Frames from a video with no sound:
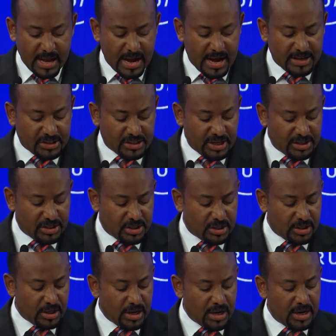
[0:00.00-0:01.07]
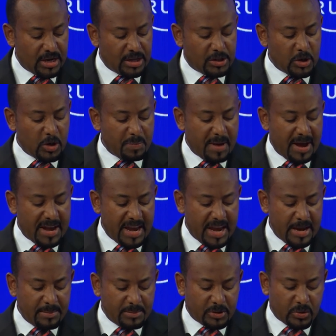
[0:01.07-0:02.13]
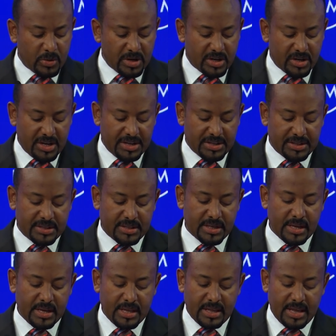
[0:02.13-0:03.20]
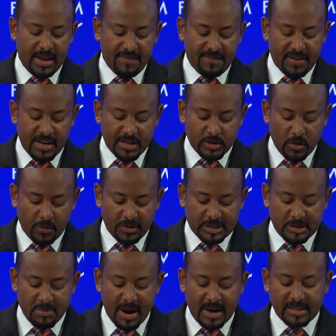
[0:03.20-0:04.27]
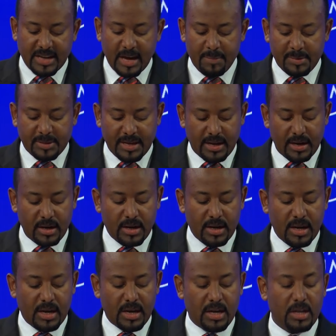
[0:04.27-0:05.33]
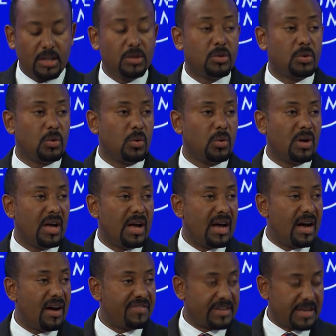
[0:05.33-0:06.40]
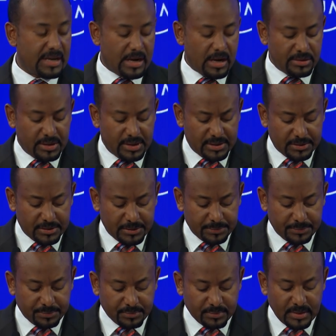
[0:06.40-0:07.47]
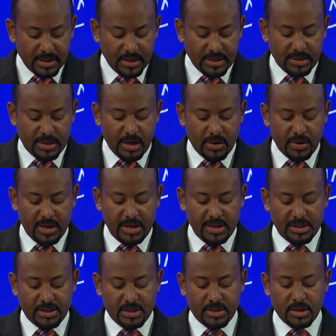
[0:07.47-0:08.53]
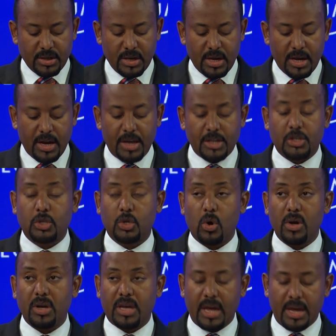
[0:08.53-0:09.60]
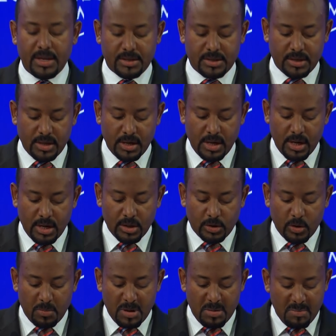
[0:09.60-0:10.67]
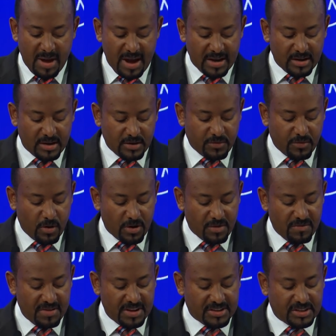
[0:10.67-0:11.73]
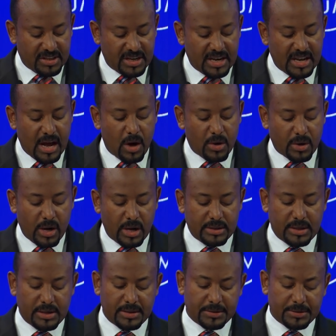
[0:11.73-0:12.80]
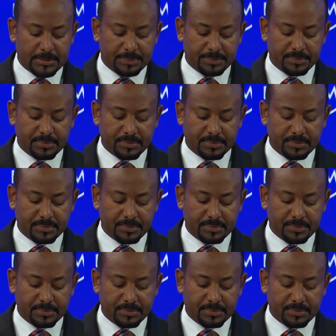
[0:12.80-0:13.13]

As such, Ethiopia aims to increase the influx of smart capital into African continent. There is a strong case to be made for investing in our continent.